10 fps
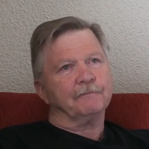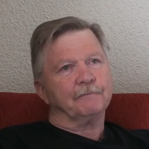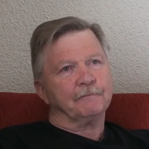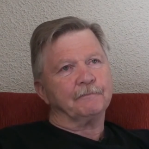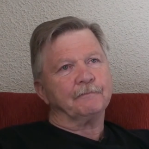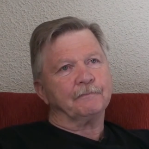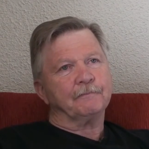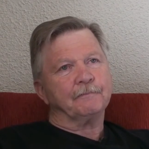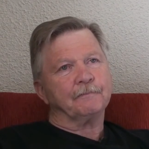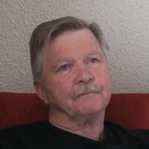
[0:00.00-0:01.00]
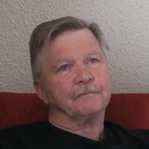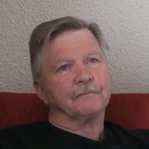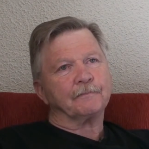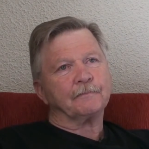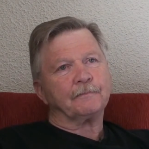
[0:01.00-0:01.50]

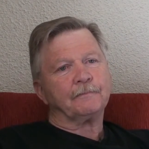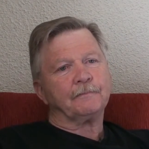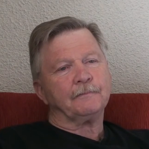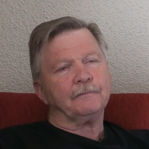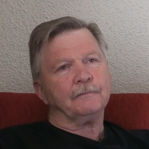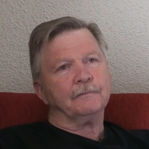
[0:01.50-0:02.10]
Nothing is said.